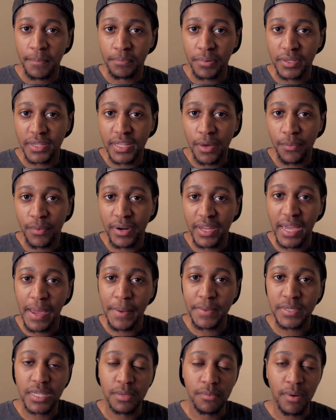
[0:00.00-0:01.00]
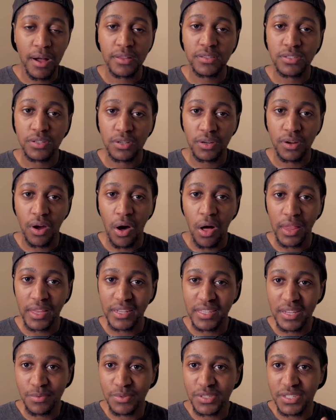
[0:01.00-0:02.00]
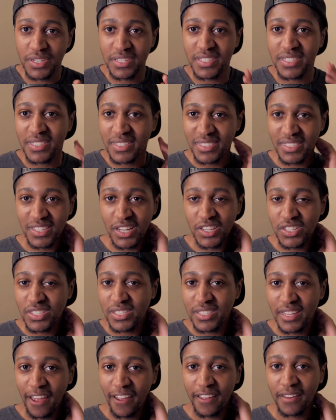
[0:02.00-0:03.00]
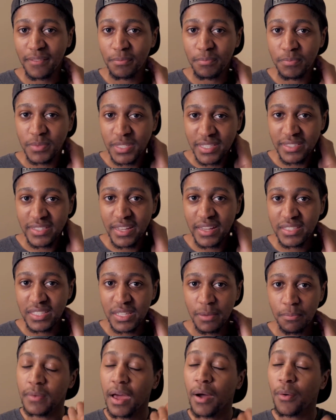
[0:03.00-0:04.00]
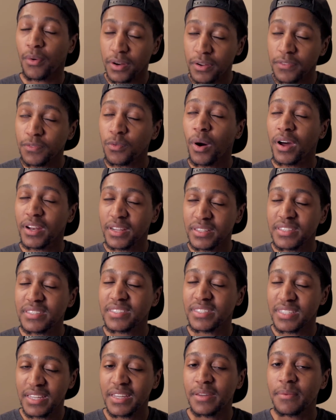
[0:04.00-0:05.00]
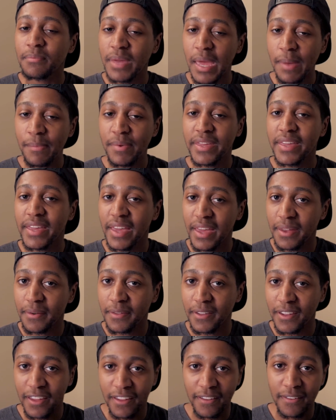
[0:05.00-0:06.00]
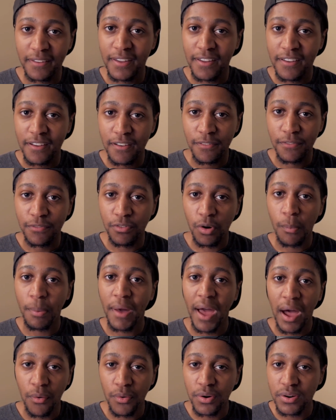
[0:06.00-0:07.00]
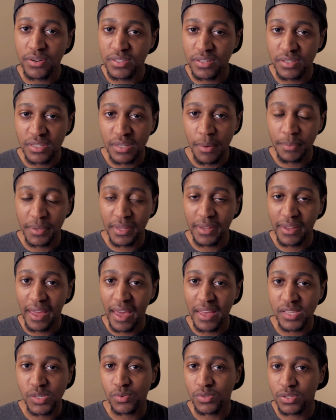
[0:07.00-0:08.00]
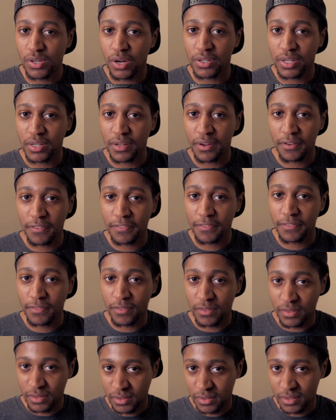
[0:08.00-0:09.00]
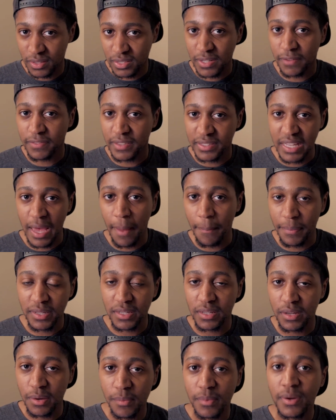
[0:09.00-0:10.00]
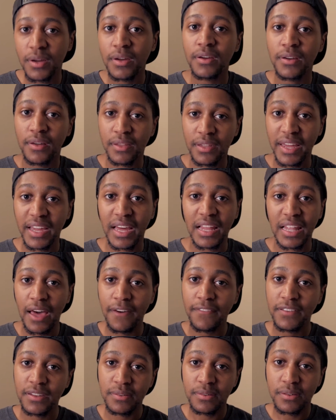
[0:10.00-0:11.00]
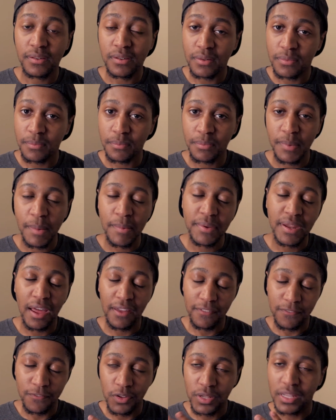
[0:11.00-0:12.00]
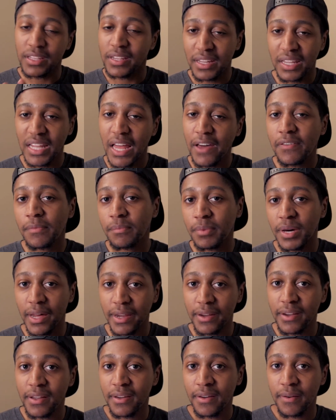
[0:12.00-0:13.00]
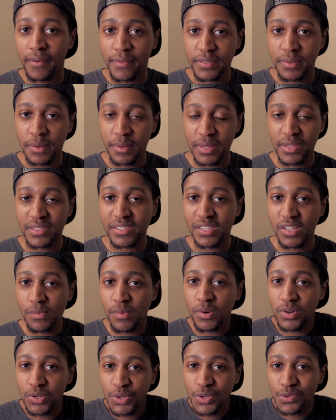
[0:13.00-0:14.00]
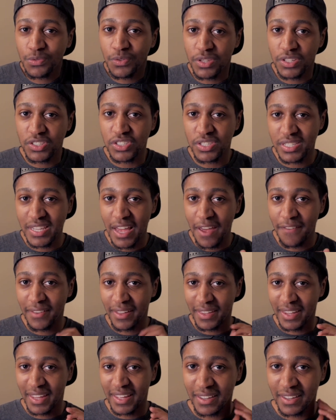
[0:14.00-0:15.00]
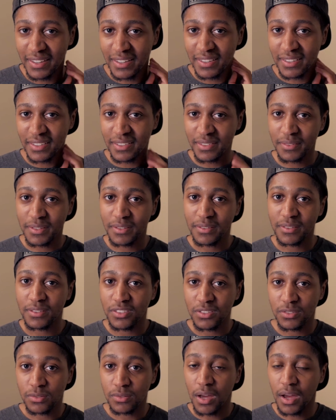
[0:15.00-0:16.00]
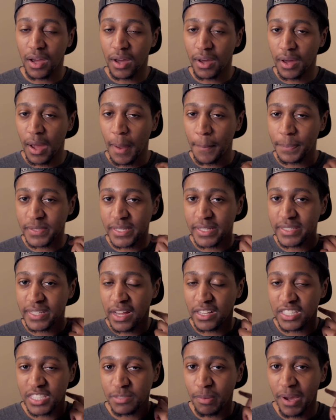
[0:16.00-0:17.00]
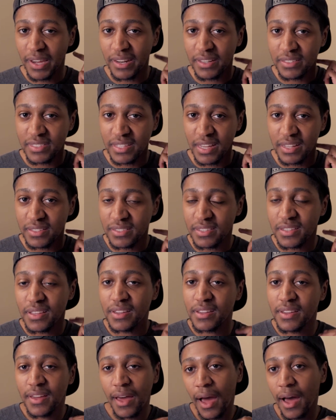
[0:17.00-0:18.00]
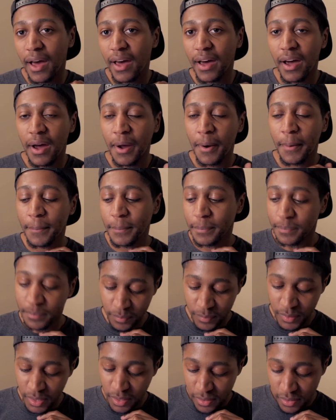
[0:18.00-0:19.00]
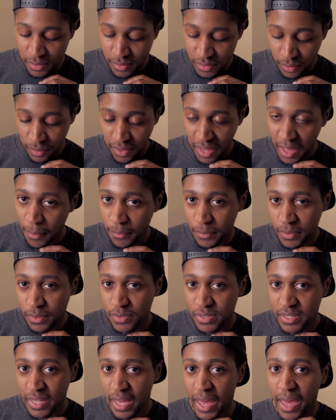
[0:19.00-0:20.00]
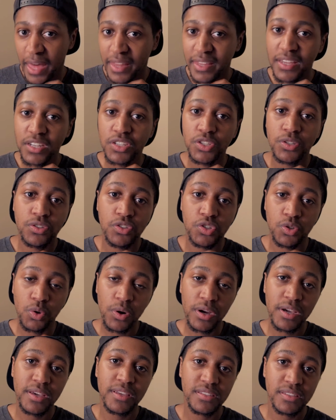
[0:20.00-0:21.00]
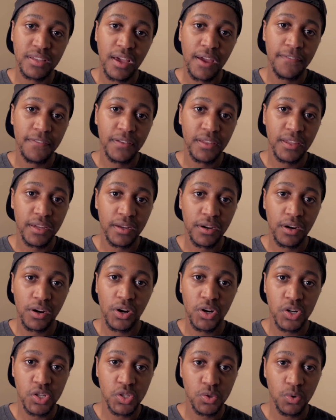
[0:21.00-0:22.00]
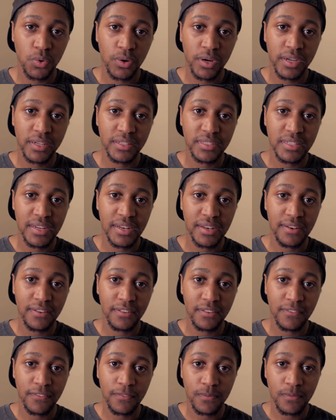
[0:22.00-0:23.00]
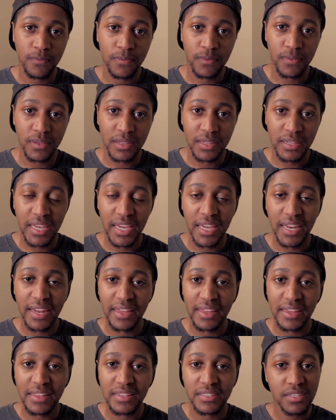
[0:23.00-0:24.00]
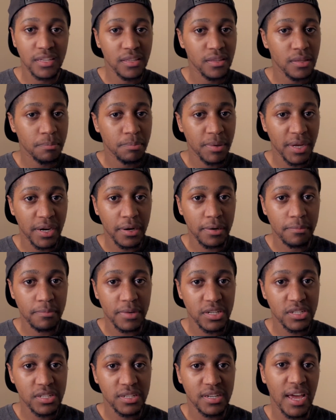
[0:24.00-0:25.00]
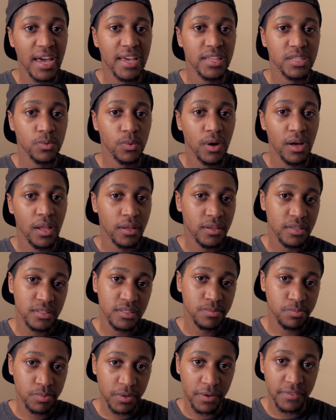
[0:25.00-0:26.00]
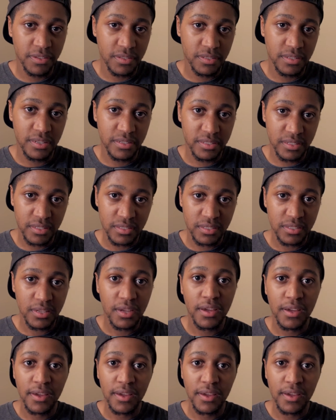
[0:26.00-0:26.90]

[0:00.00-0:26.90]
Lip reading: But then when it came to the monster, all he did was just touch his neck to sense it. I would have wanted to see him maybe get, like, full powers or something as a result of the stuff that's happened to him. Like 11. Maybe not fully like 11, but something that was a little more useful than just having, a upside-down Spidey sense. So there's that. And then Joyce, I feel like her story didn't lead into the bigger mission as well as previous seasons.